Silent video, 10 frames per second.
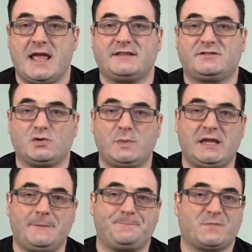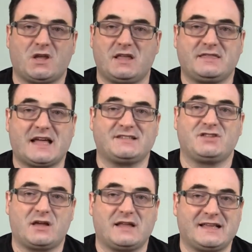And to me, that's
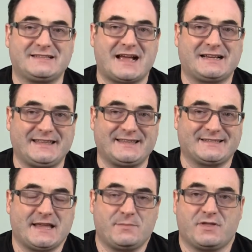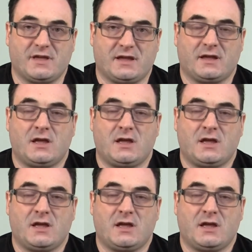not exactly the same thing.